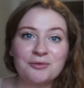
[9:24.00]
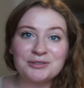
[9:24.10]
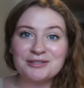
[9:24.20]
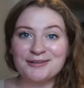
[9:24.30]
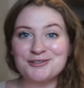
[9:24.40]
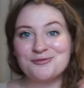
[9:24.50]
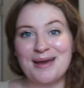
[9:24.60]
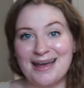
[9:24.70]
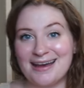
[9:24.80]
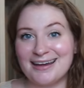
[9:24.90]
was not too
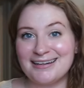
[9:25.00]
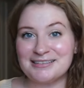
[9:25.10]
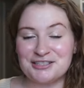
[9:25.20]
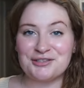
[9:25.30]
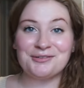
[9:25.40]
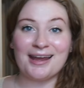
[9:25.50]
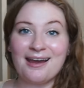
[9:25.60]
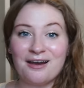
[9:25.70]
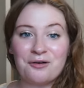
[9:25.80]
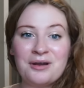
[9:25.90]
bad. So
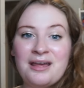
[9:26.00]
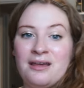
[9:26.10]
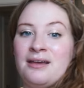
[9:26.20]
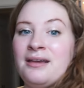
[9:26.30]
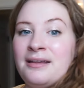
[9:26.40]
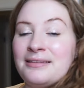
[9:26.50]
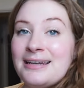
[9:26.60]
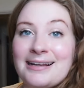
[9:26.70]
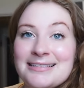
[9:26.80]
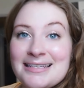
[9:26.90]
now the
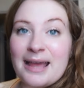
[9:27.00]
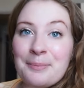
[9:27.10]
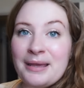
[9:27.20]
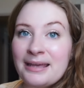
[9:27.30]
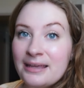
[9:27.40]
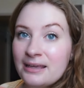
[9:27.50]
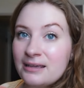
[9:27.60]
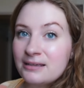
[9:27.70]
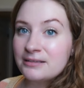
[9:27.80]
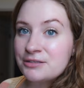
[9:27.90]
next step
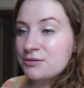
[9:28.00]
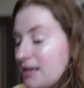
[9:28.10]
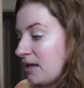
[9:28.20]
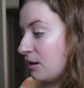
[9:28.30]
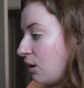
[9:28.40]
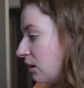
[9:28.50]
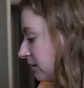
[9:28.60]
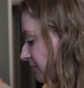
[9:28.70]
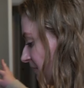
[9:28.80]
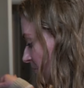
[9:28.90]
is to take
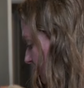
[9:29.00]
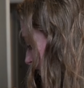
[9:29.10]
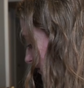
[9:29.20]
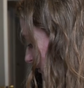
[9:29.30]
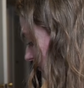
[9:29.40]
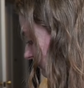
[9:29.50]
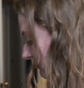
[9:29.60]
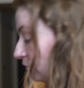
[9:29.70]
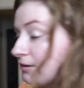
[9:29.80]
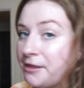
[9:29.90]
all of the books that are on the
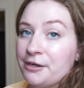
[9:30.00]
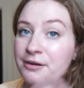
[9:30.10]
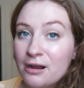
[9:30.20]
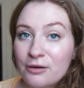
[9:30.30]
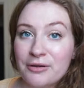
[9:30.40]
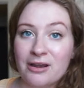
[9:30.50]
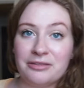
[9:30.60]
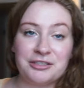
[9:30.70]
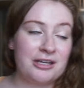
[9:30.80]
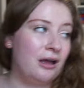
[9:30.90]
floor that are not going
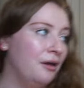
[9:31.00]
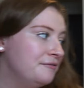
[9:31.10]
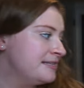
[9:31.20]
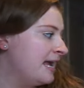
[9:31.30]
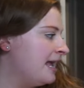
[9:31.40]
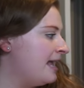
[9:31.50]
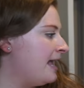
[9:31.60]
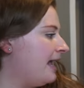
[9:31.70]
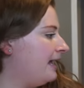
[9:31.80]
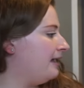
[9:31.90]
on the shelves
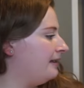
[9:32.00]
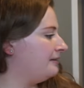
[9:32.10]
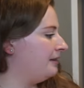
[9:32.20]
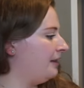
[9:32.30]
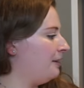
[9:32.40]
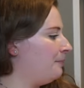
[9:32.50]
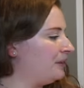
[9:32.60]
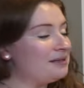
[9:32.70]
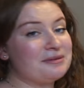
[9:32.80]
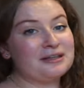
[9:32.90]
and
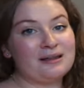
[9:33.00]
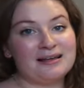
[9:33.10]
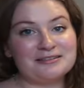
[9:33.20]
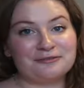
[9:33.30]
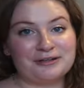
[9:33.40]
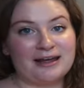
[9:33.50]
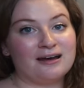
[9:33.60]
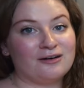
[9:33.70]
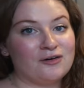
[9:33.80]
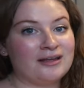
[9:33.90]
put them in the closet for
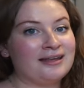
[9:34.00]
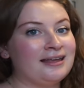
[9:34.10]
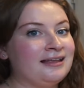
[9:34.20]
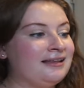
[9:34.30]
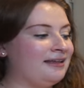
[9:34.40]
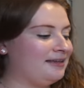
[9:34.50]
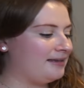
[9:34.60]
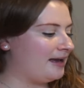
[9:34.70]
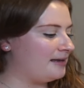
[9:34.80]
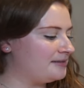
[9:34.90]
now.
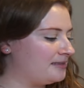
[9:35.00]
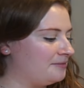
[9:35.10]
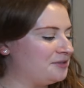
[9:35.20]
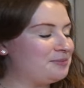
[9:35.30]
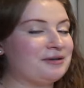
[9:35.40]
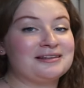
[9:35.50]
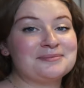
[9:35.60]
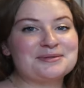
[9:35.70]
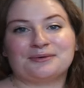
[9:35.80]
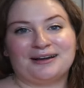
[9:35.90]
Yes, I'm just putting
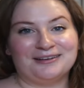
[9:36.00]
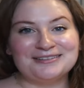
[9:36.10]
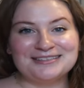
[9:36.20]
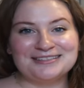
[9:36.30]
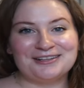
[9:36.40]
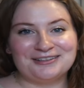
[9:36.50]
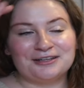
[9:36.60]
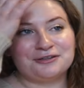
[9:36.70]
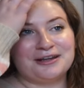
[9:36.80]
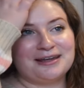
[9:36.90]
them somewhere else until
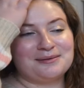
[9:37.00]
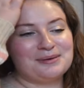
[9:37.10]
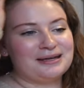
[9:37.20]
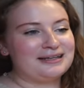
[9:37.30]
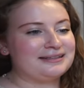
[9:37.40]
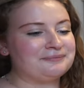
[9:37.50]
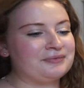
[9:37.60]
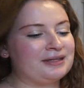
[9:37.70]
another day, but